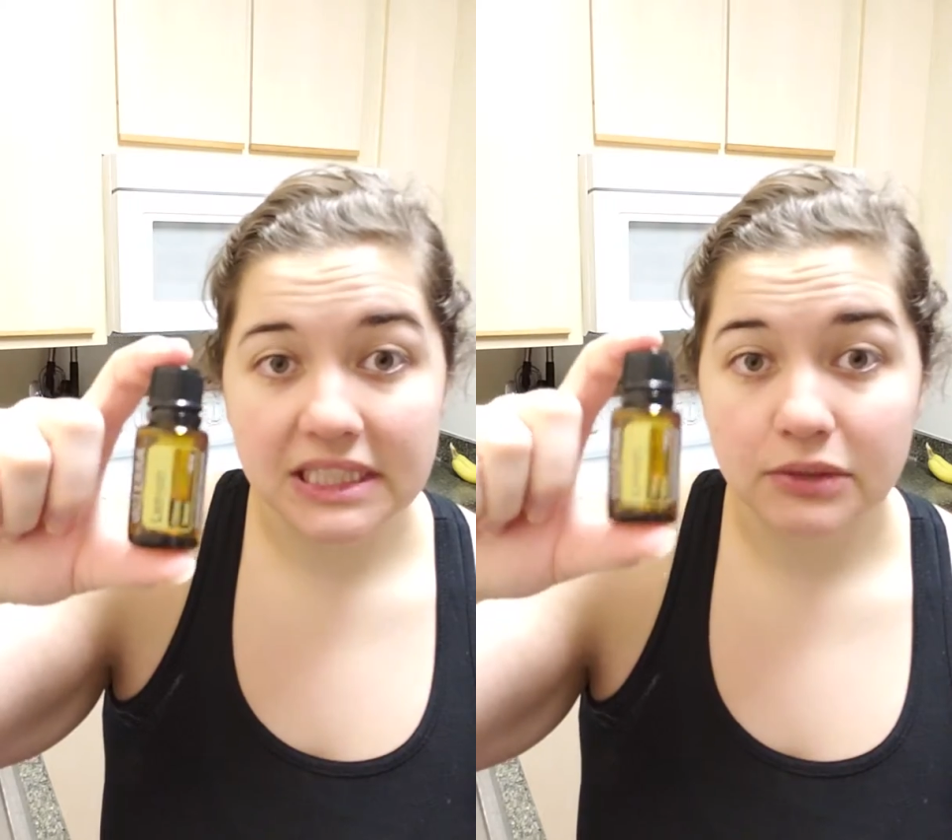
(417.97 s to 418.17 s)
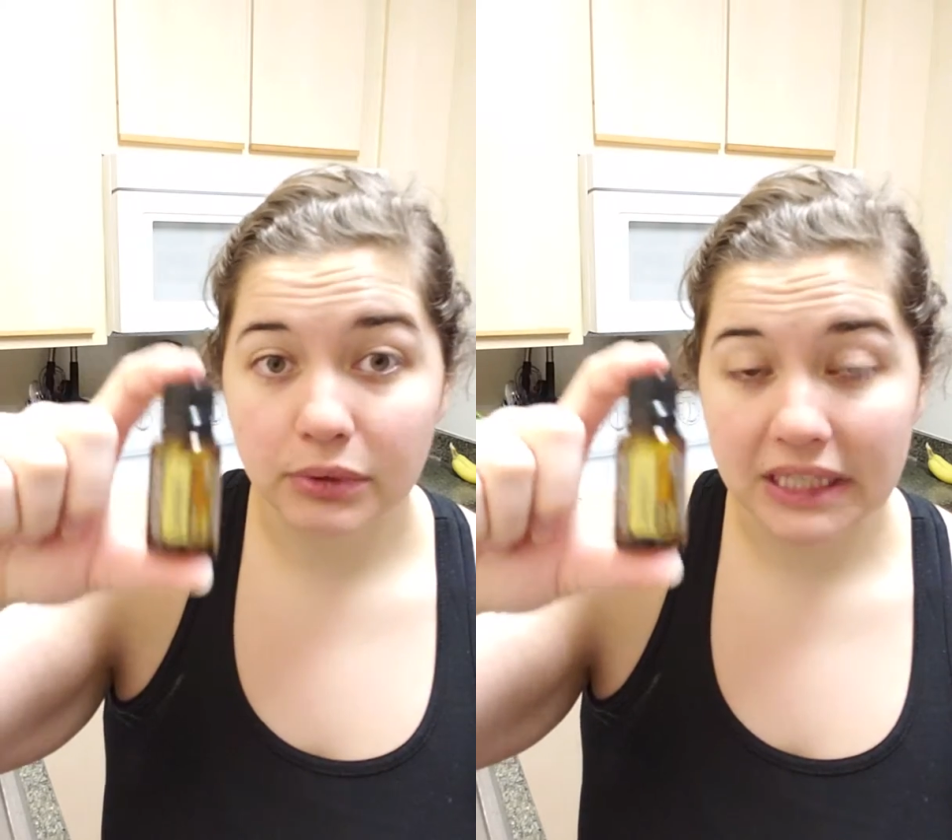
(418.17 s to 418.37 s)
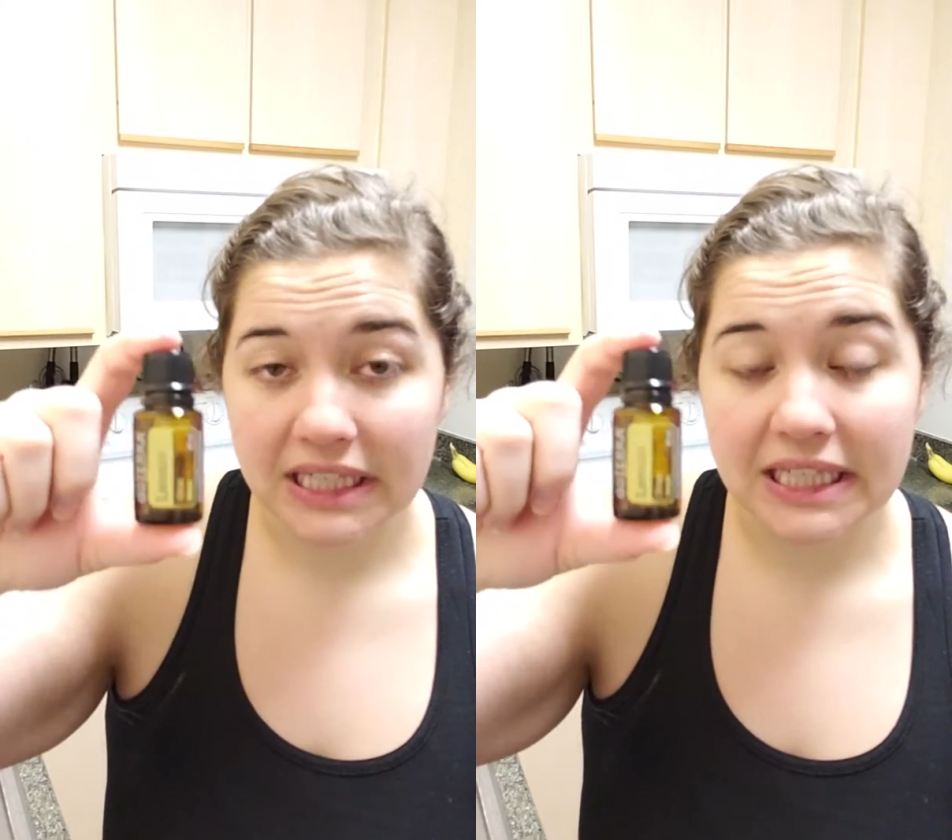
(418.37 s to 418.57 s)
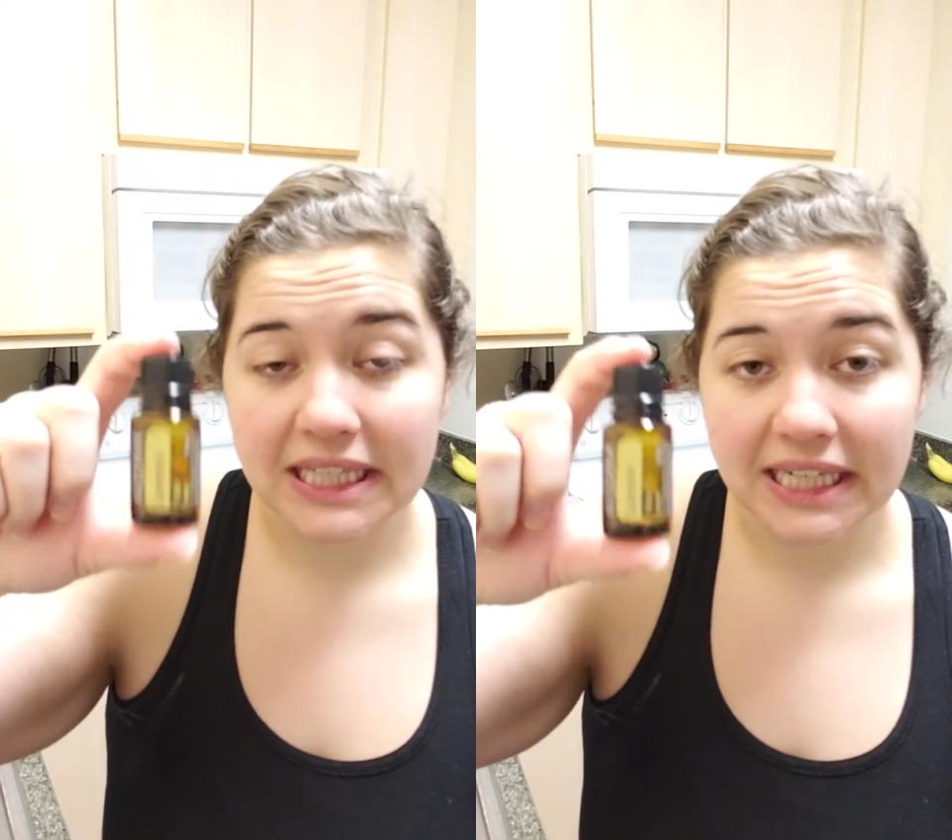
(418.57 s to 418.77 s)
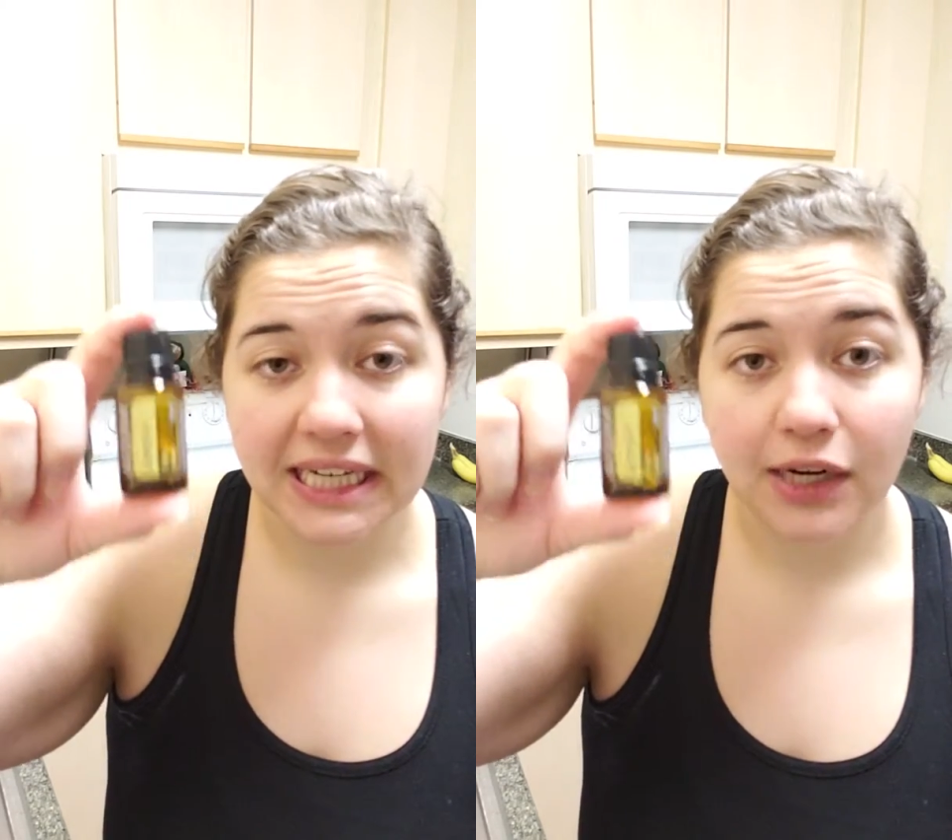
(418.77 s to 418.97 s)
green
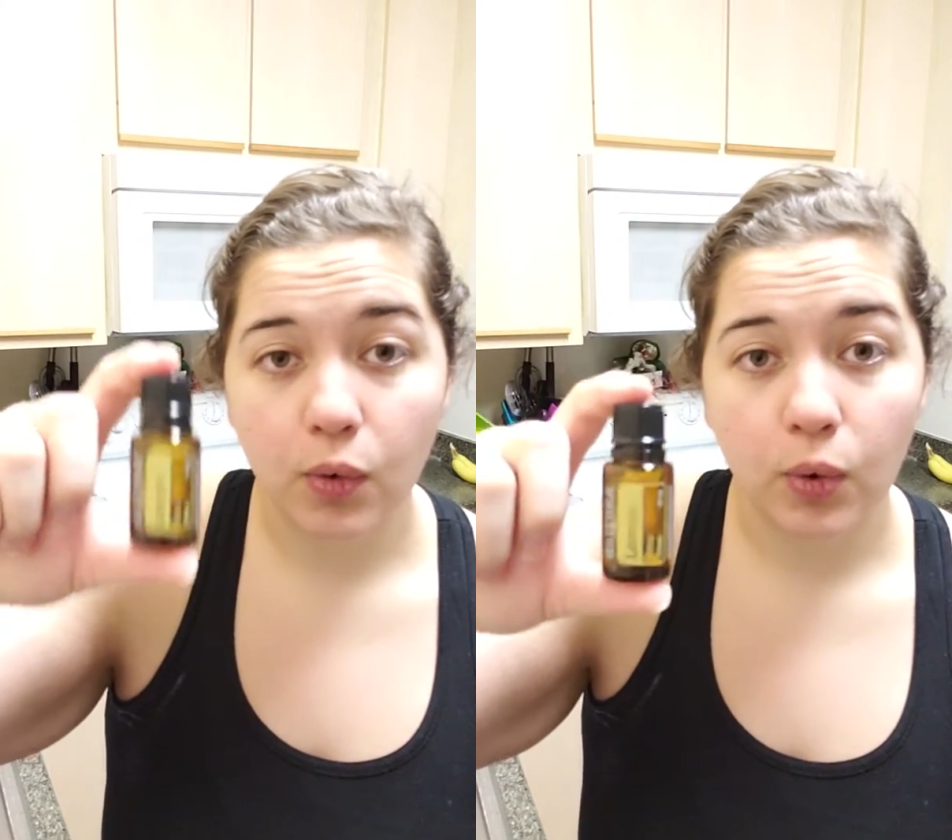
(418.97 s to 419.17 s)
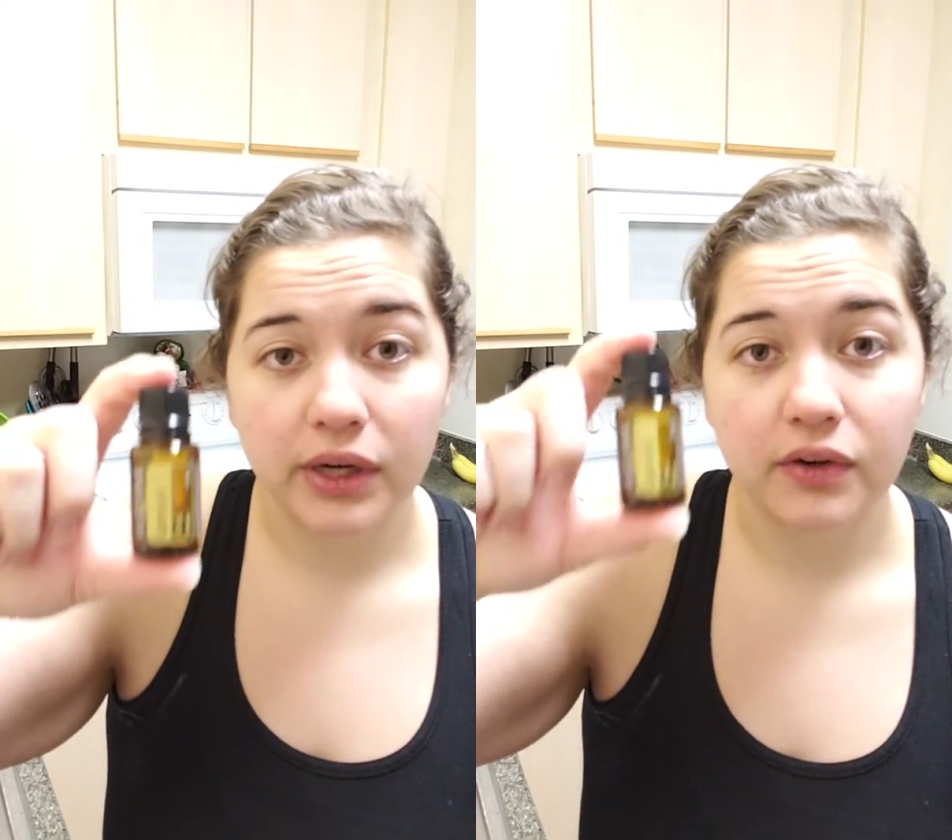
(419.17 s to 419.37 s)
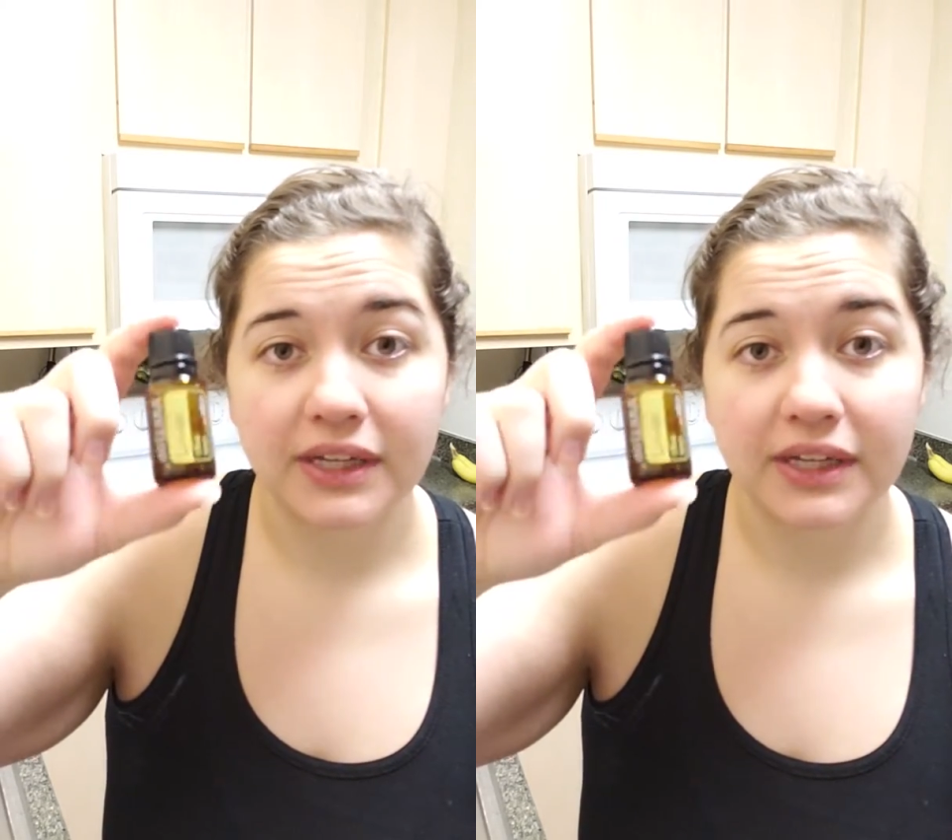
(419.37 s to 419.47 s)
cleaning oil,